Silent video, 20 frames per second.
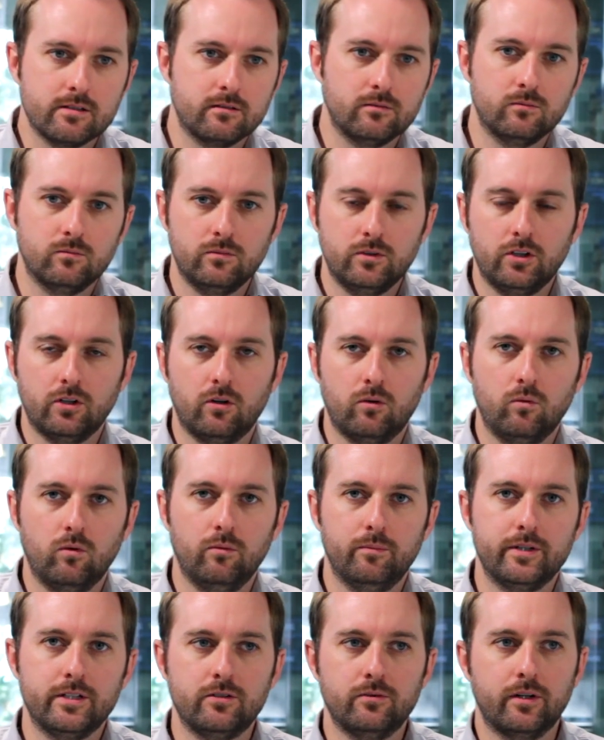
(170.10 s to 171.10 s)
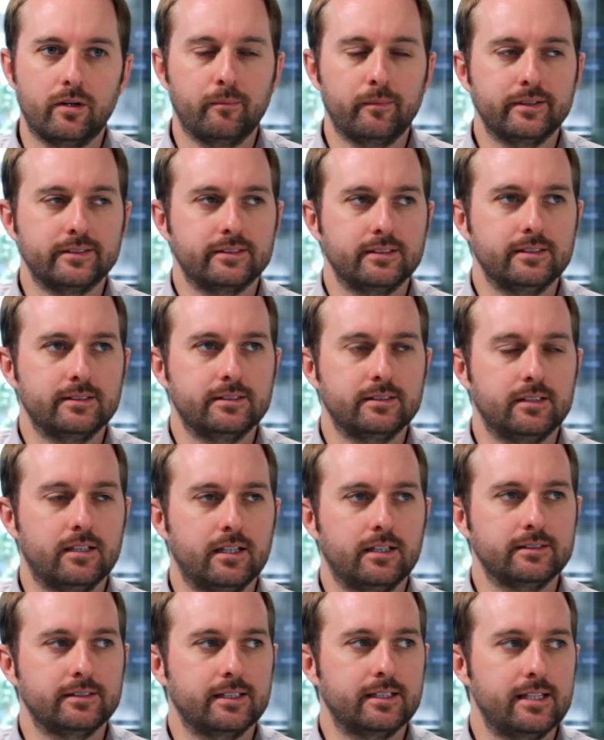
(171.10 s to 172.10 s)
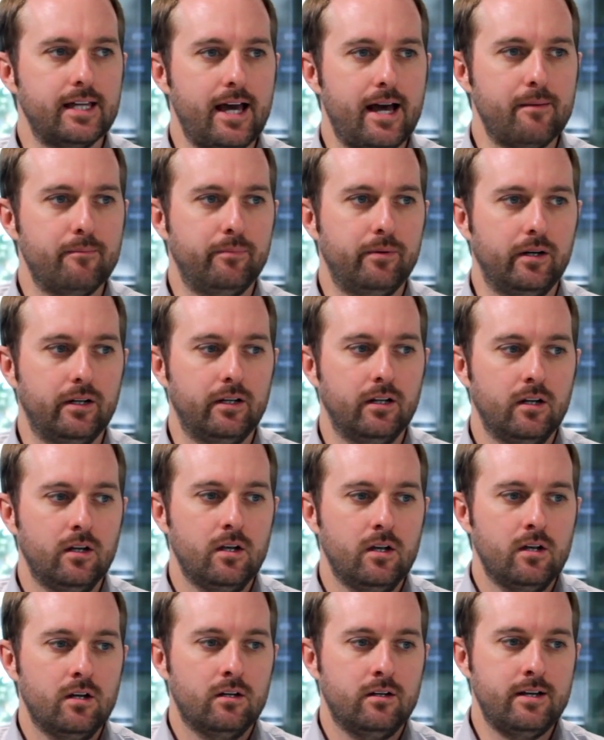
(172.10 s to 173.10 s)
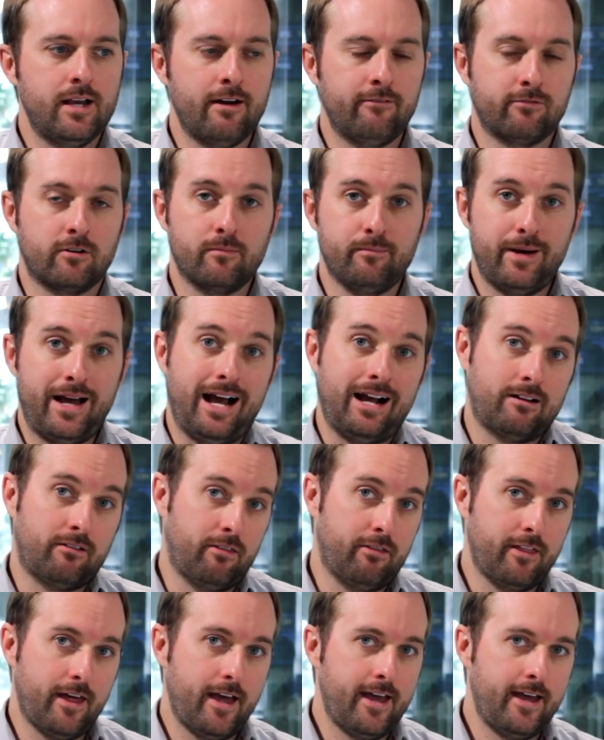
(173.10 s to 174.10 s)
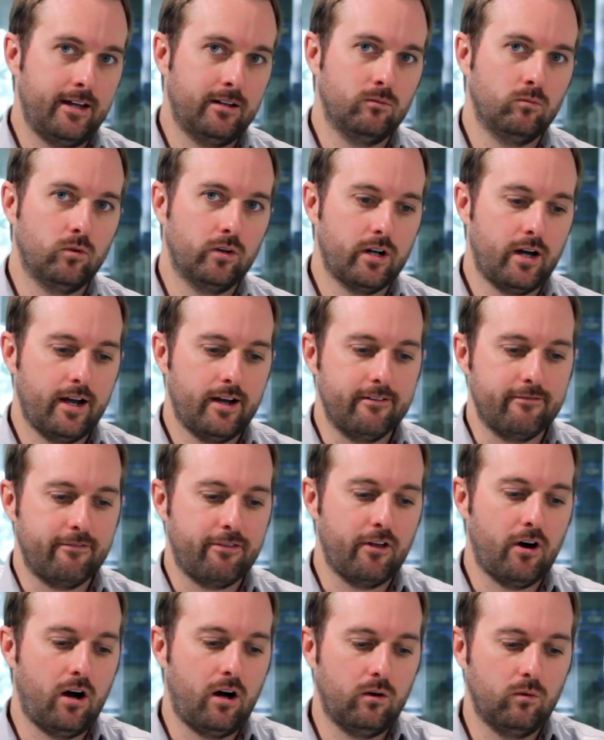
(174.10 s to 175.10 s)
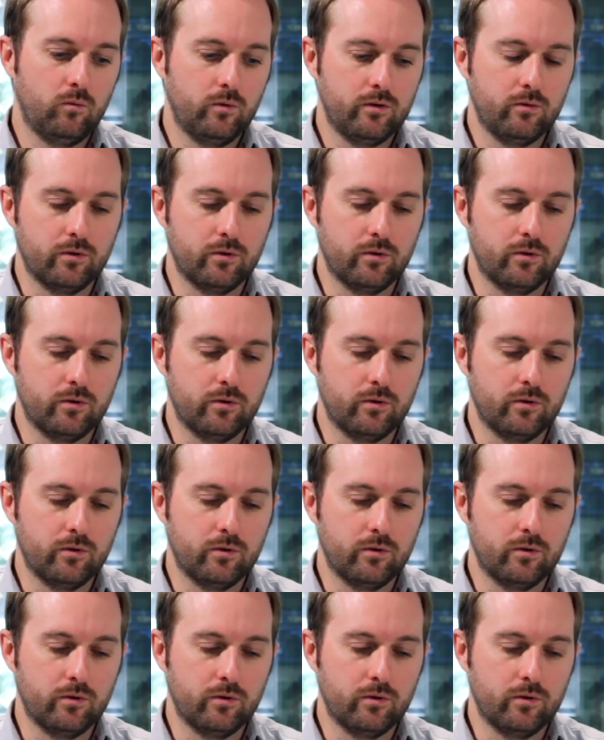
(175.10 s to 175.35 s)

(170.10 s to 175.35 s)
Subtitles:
and, we'll be doing business and things like that. But never back then would I have thought we